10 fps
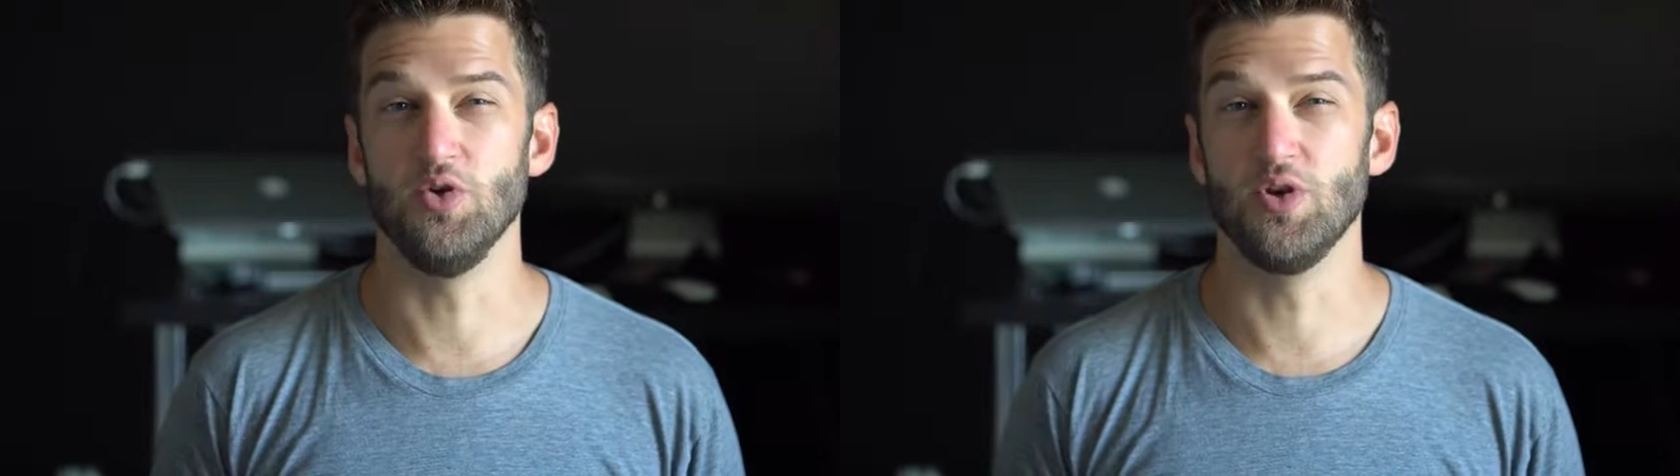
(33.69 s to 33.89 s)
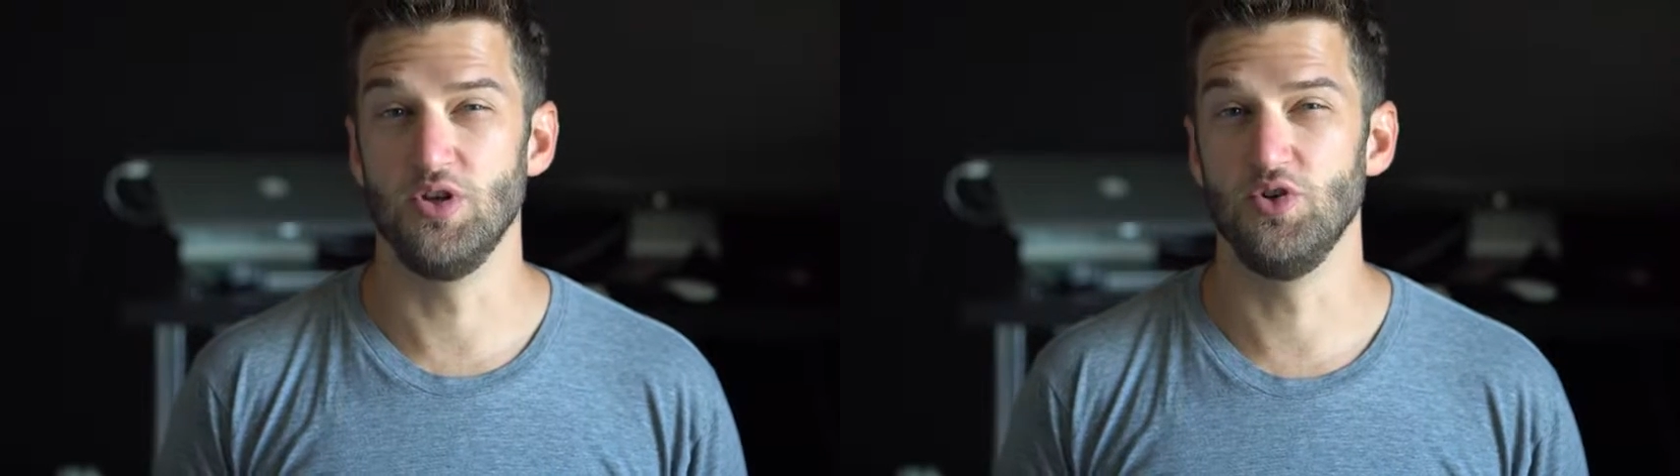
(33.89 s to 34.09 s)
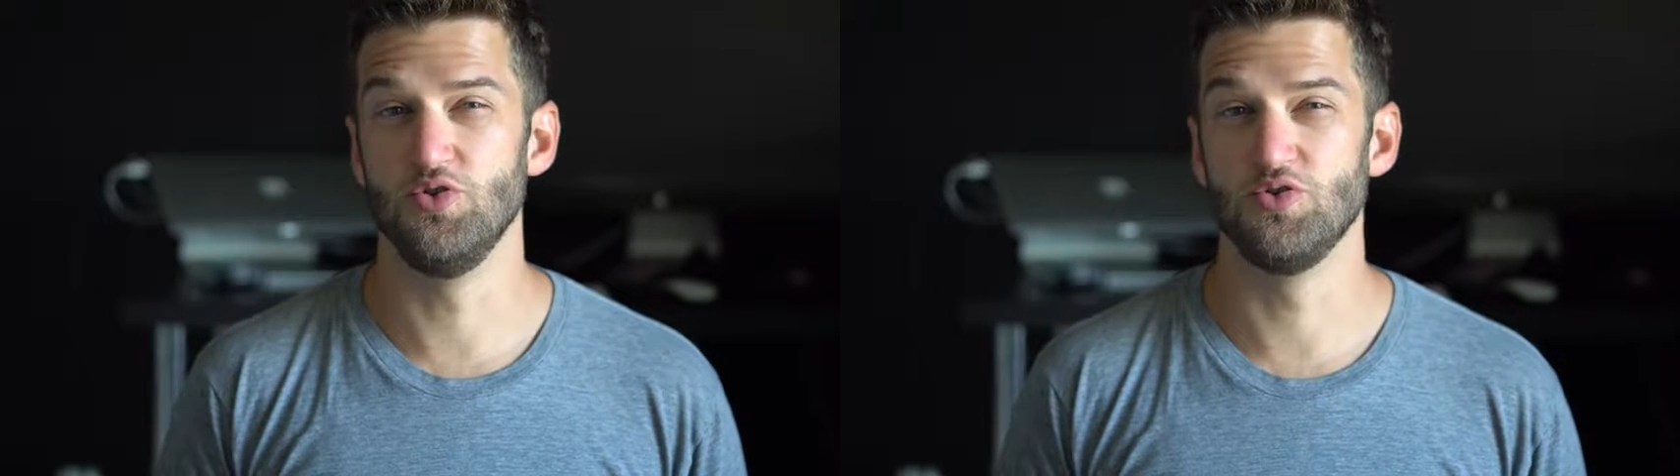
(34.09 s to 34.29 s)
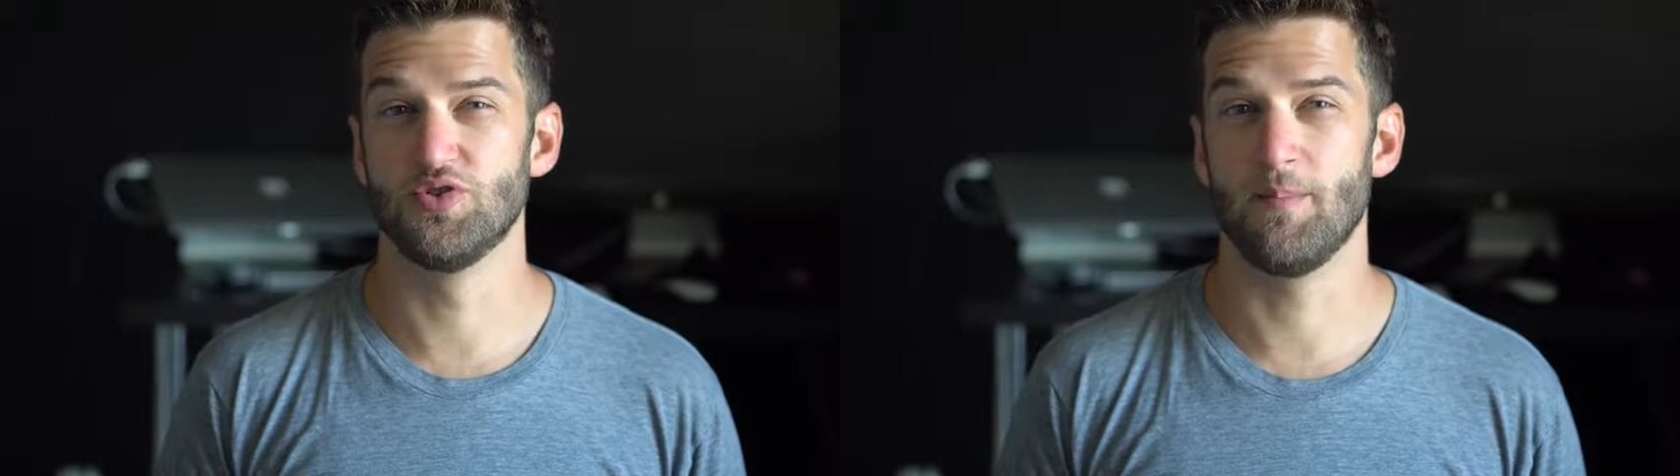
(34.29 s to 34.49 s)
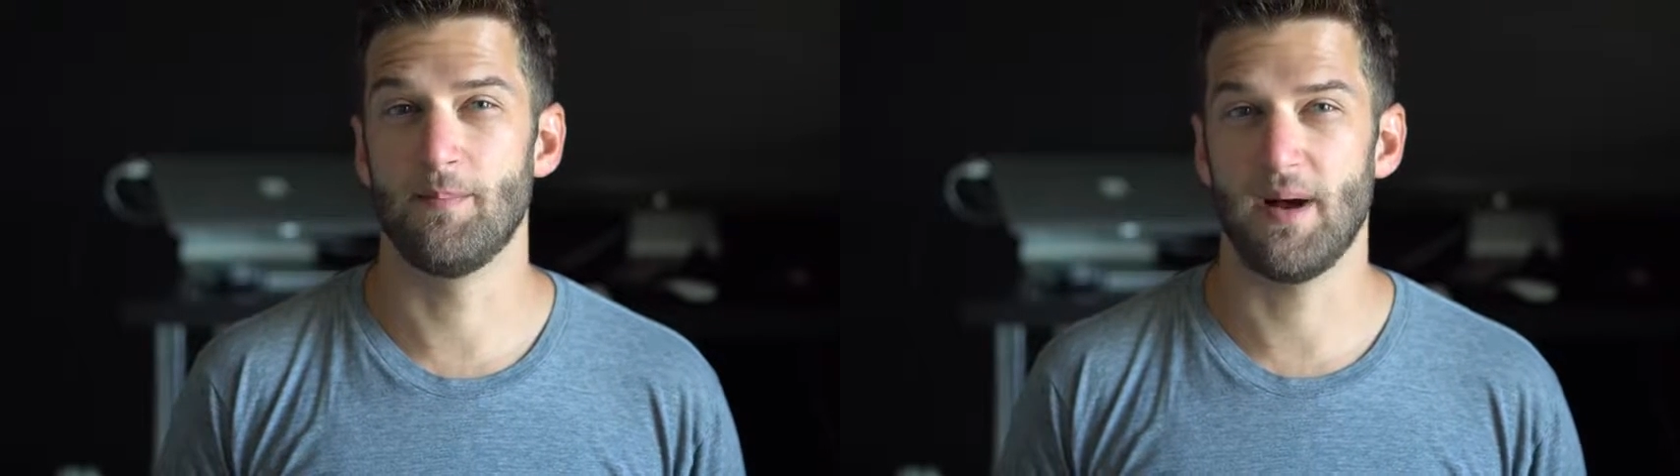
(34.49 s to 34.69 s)
You could
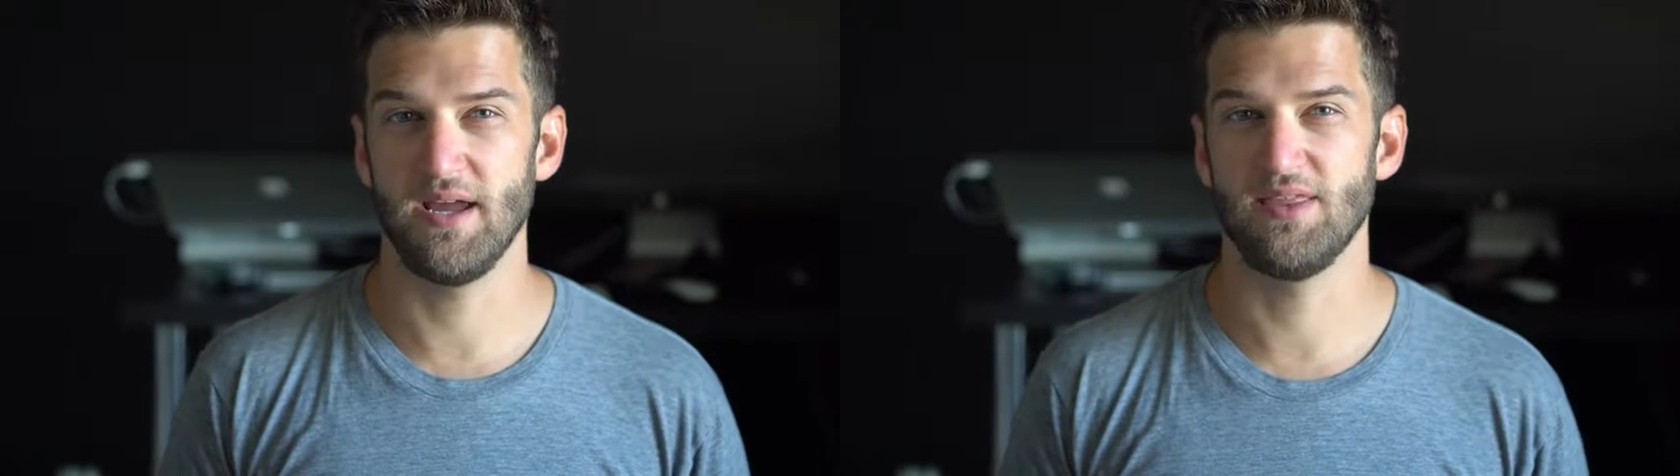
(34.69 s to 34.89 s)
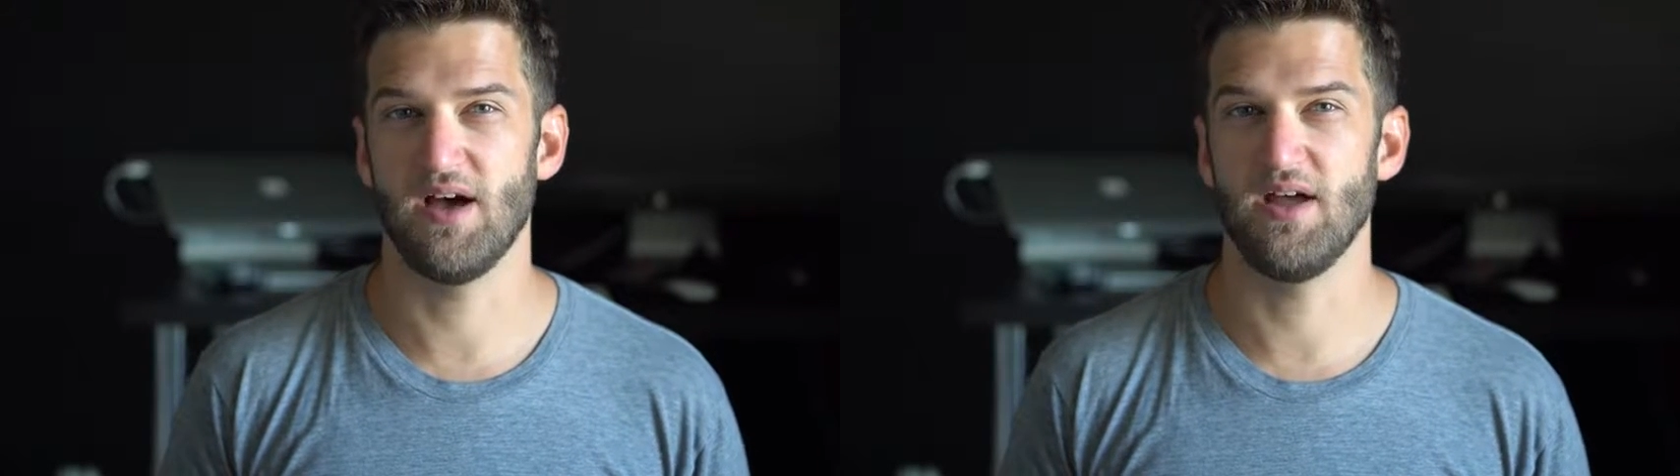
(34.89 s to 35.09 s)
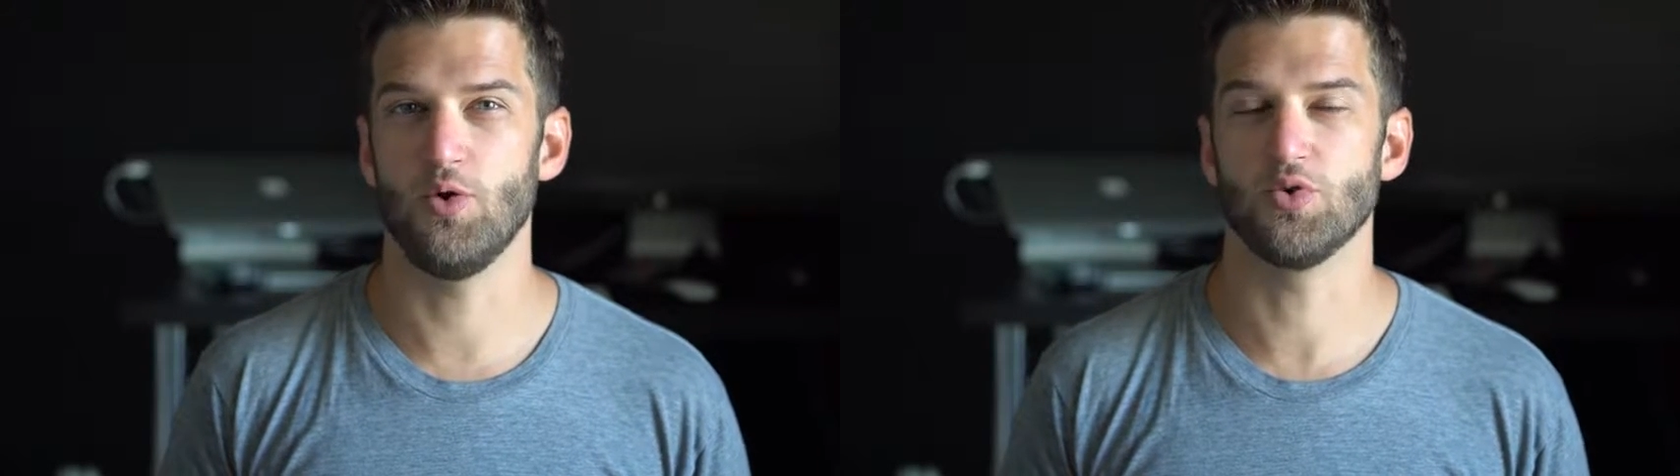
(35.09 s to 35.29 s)
use Python